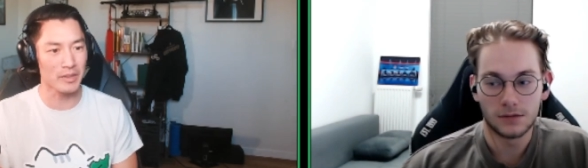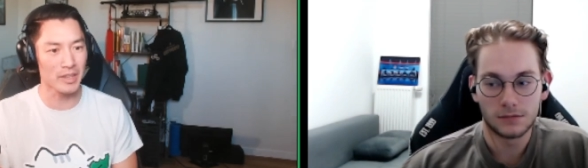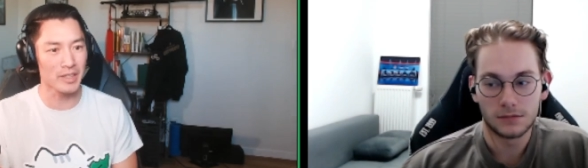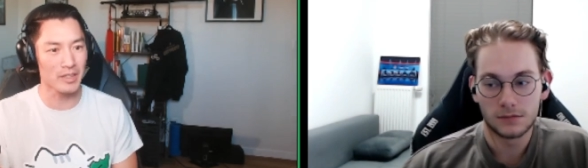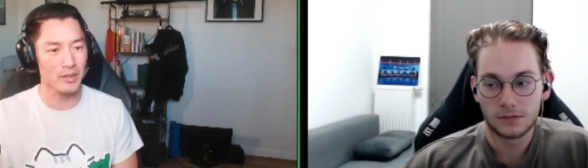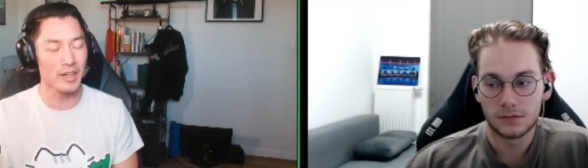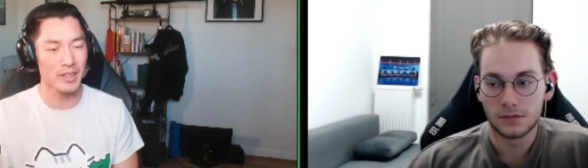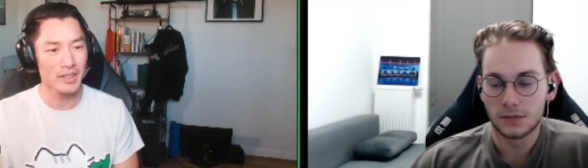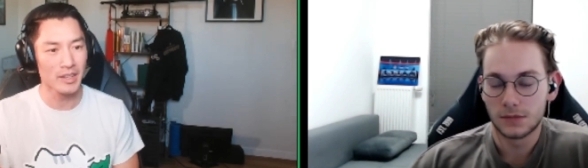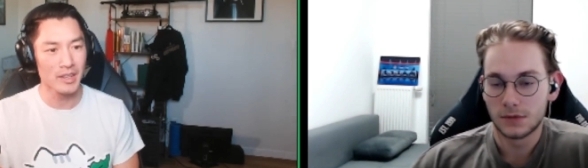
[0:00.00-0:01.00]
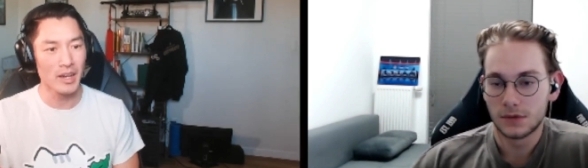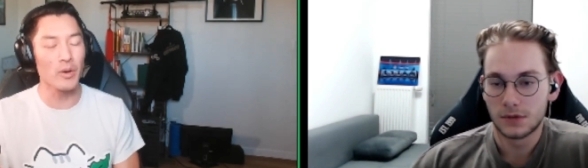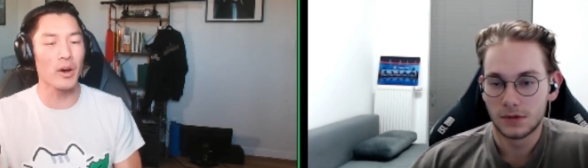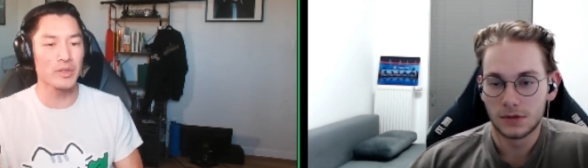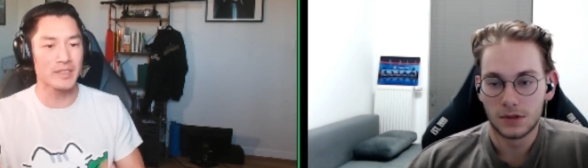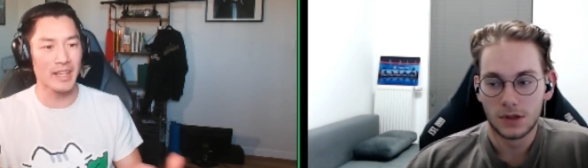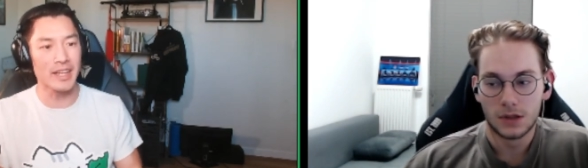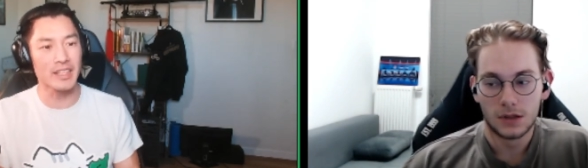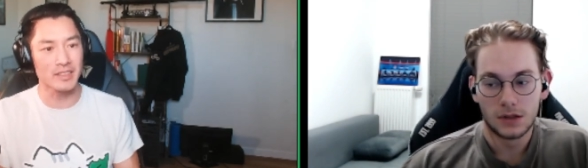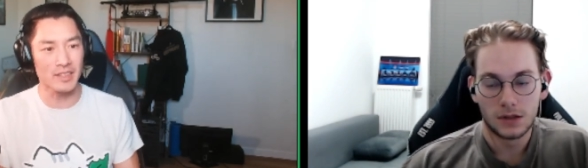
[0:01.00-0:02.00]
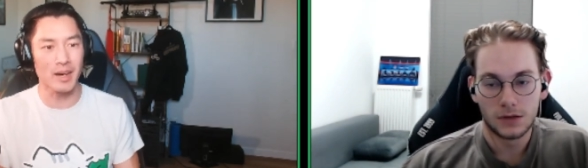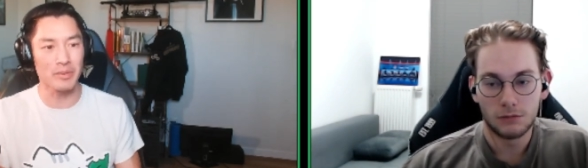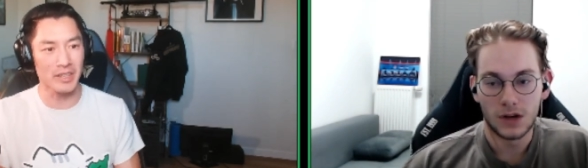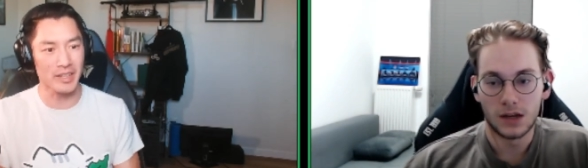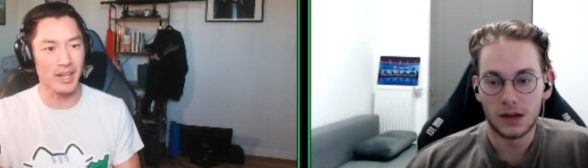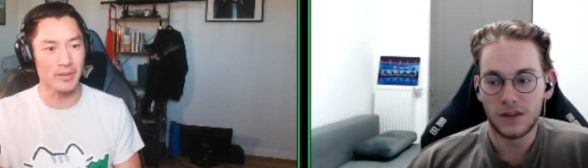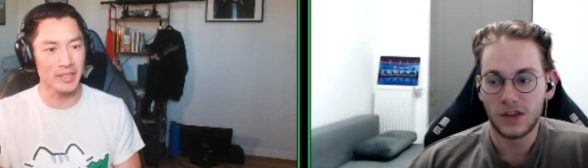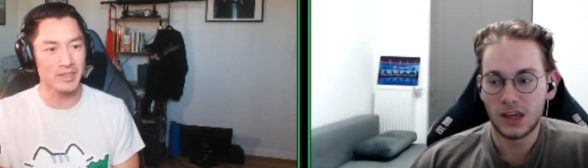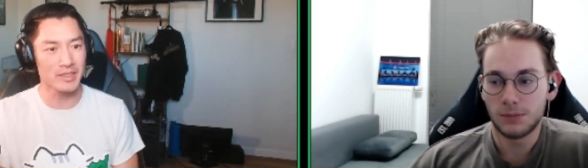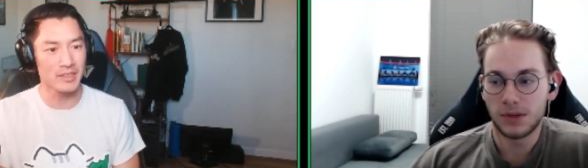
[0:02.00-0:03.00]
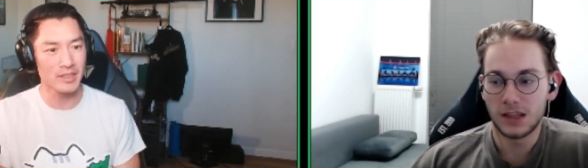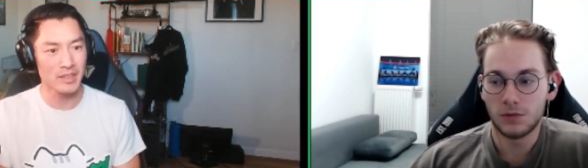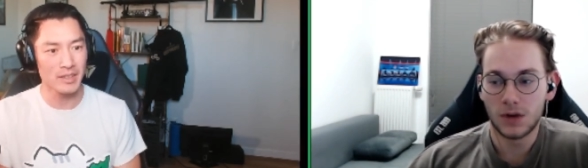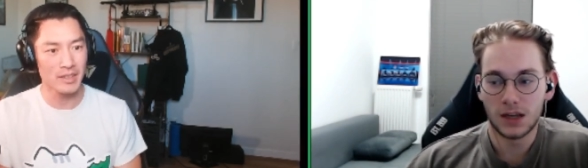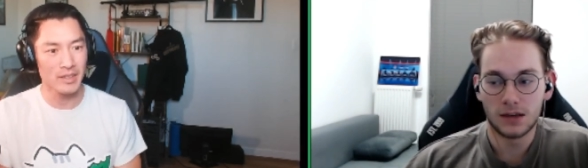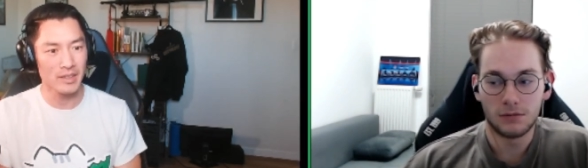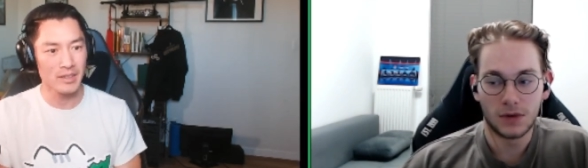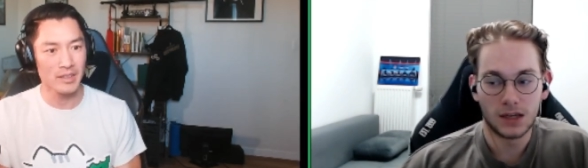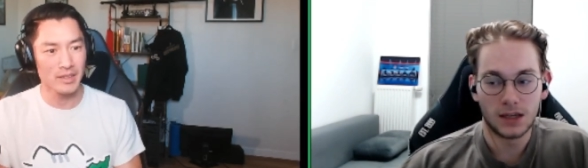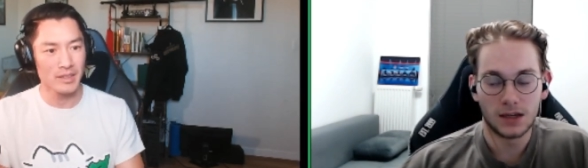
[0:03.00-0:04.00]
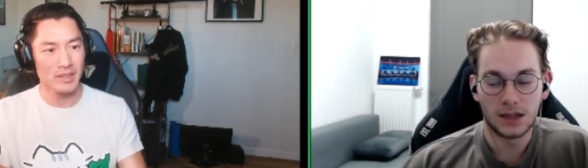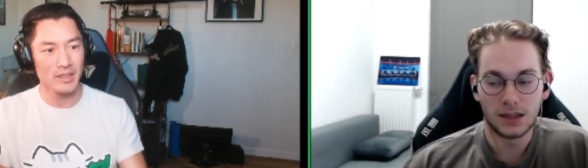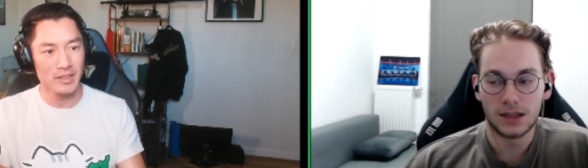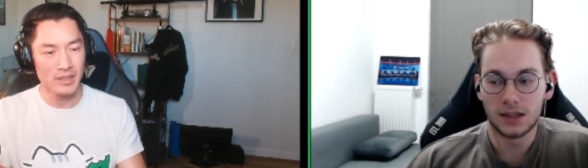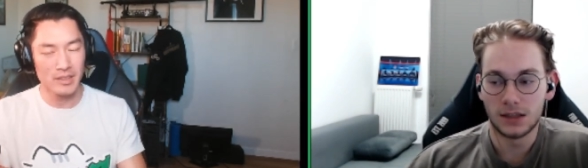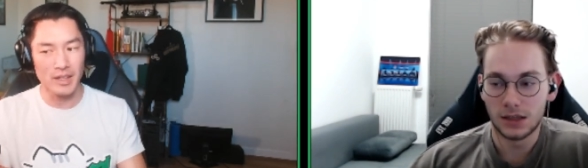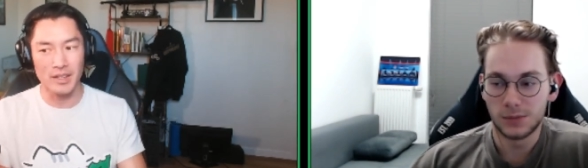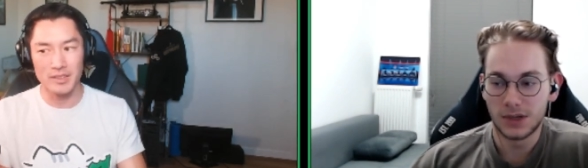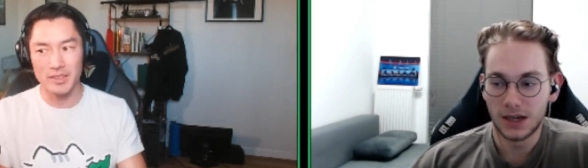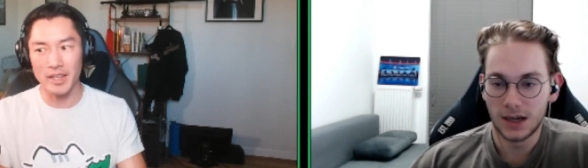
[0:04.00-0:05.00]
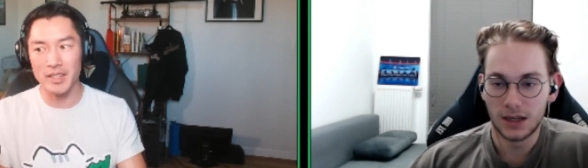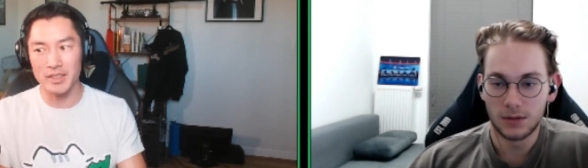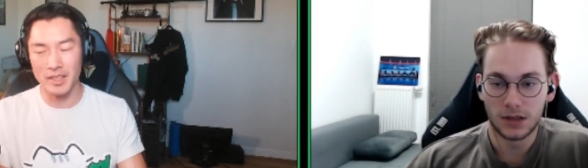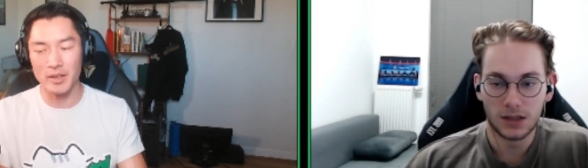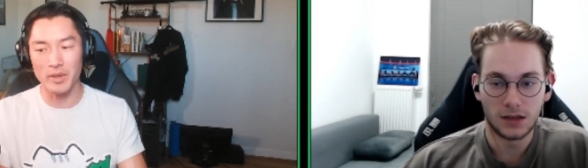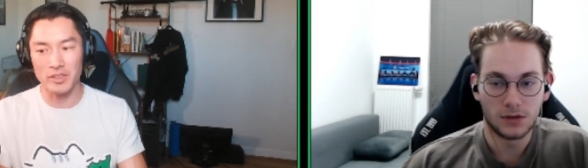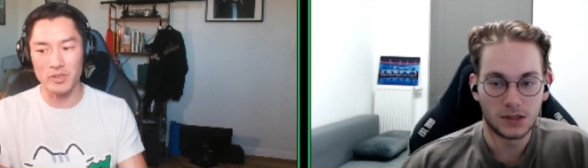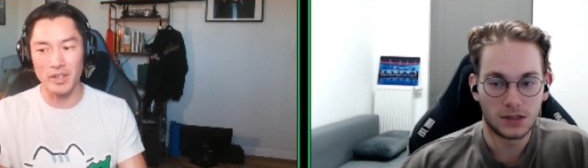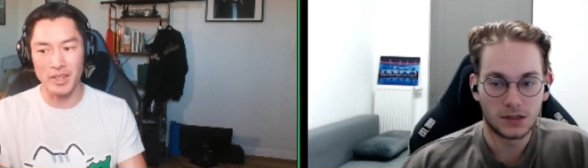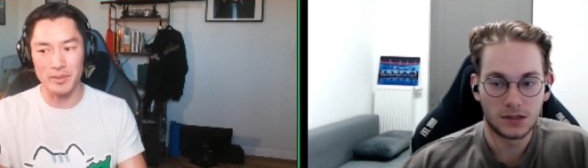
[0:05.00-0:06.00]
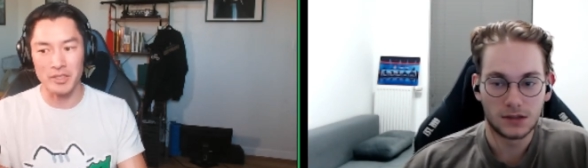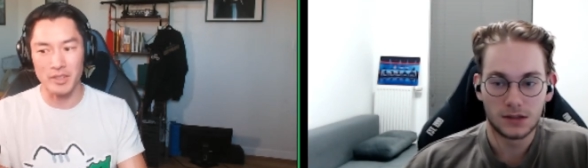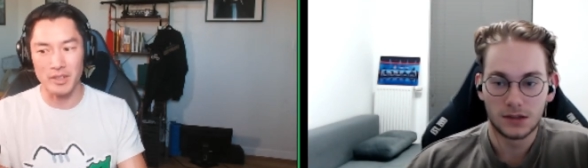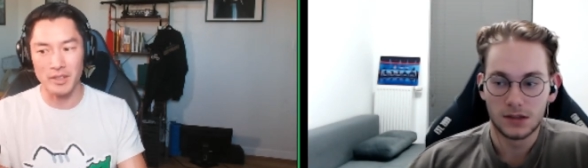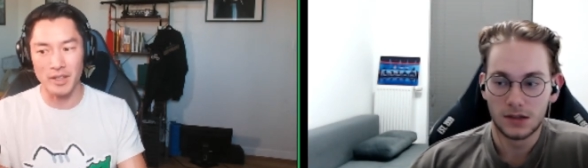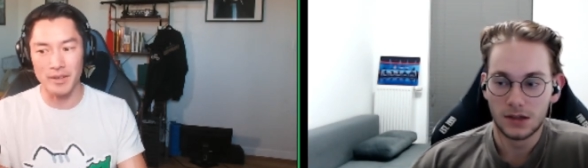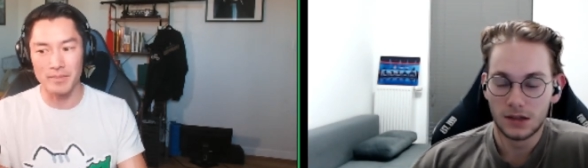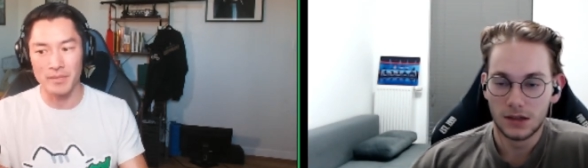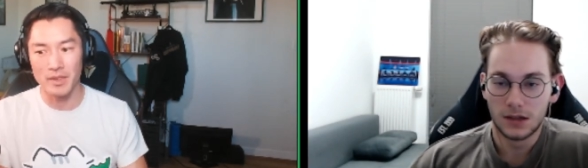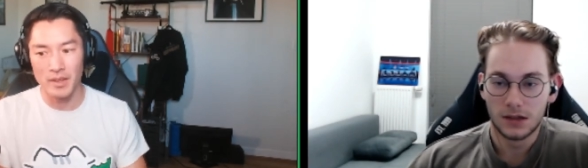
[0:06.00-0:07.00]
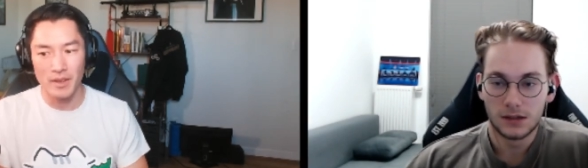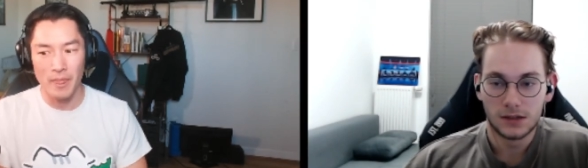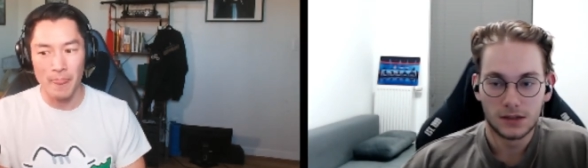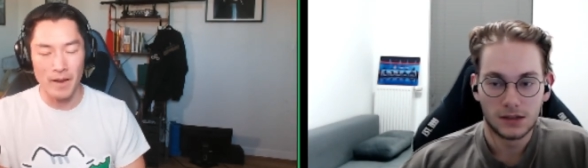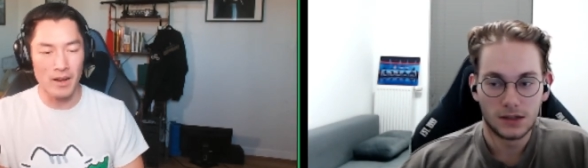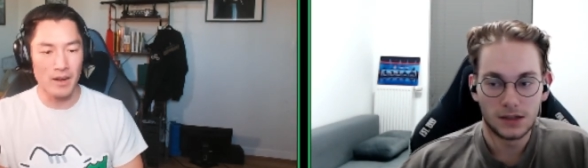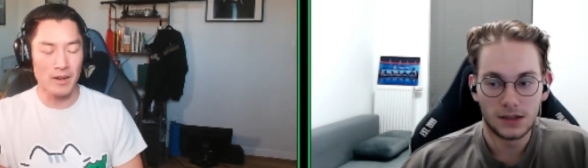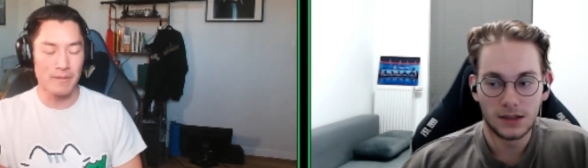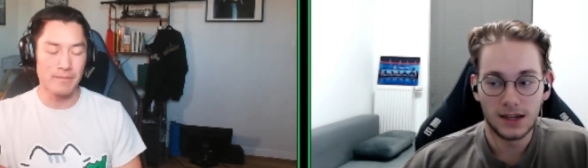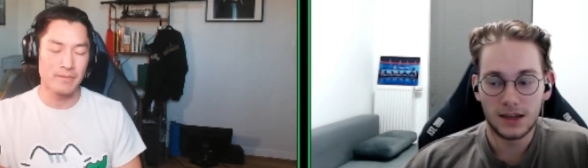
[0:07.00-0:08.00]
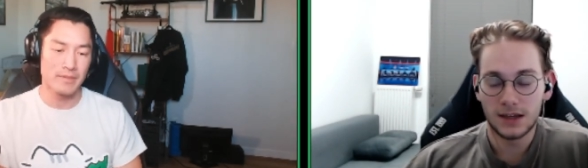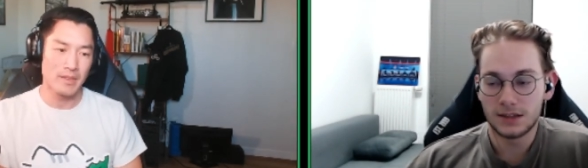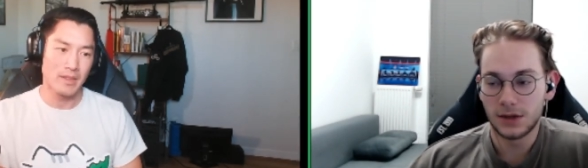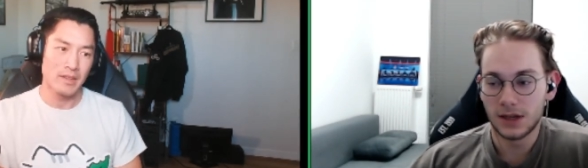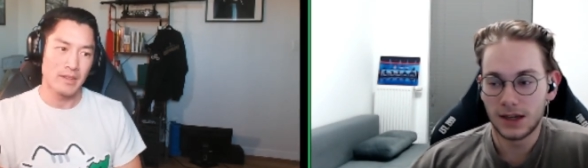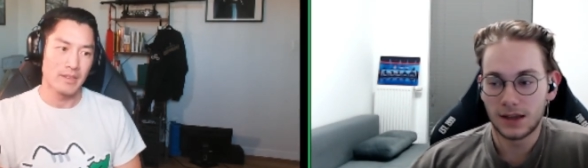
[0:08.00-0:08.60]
Speaker 1: right. Okay. Oh, oh it was Danny did not play. One, I think
Speaker 2: he played one one year. Yeah, Danny didn't yeah. play. Danny, academy. Danny, Danny went,
Speaker 1: straight amateur. Yeah.
Speaker 2: Um, and Danny as well. Like